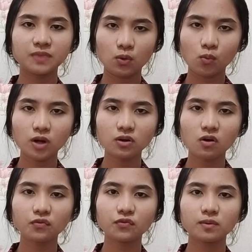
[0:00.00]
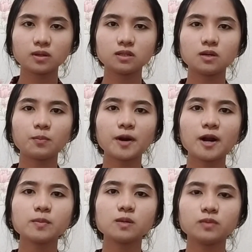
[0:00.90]
One of the
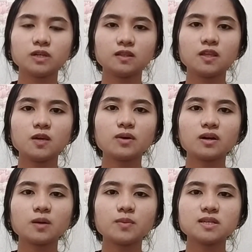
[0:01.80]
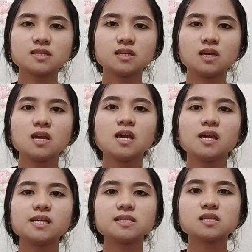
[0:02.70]
problems in Liber ABC
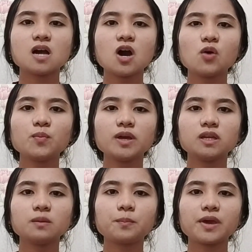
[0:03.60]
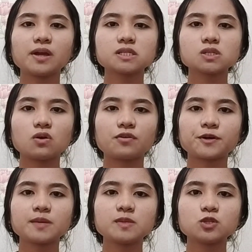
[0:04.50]
is how many pairs or
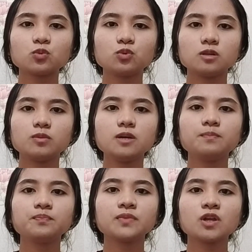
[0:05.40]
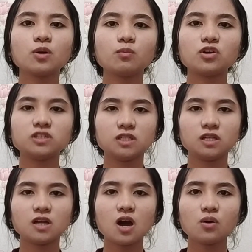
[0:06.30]
rabbits will be born
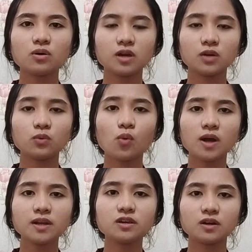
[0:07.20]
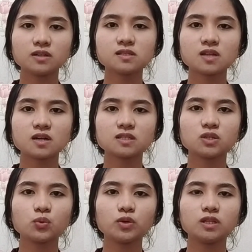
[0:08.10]
in 1 year,
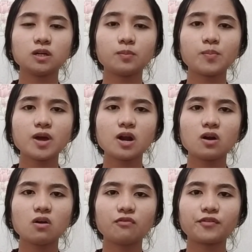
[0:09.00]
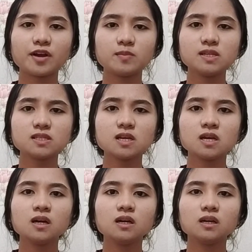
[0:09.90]
starting with a pair of rabbits.
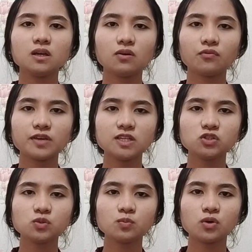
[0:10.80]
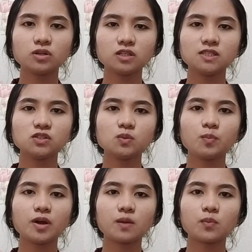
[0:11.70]
If each month each
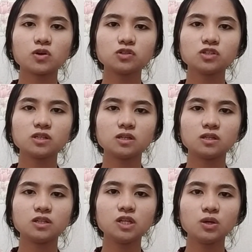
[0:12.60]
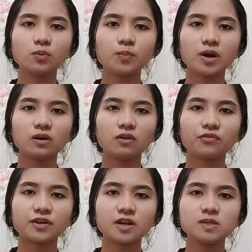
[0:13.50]
pair produces a new pair
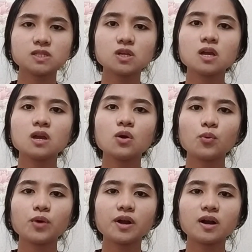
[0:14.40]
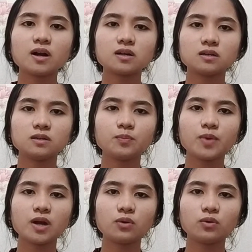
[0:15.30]
of rabbits, where are a
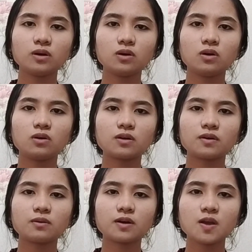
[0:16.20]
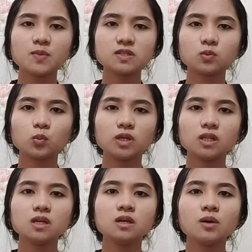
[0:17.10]
pair or rabbits
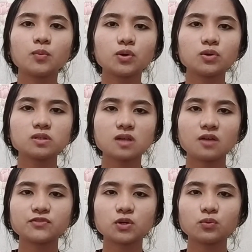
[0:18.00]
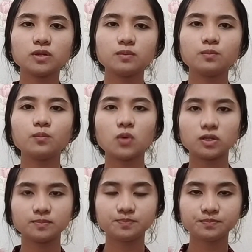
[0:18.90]
will produce after with month?